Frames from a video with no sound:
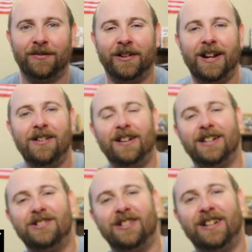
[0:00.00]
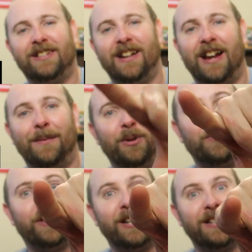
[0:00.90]
For now, I'll catch you next time.
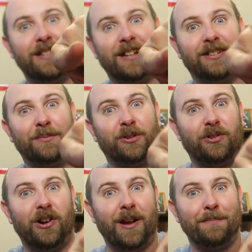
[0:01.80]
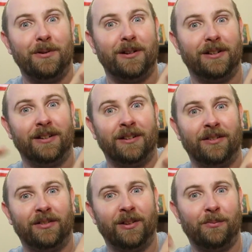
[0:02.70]
Don't forget to hit that subscribe button
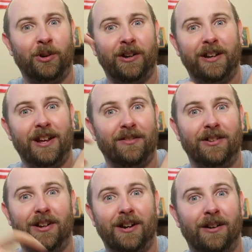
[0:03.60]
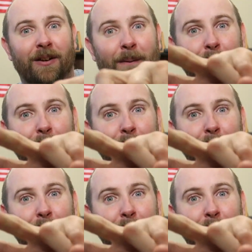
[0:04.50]
somewhere down there.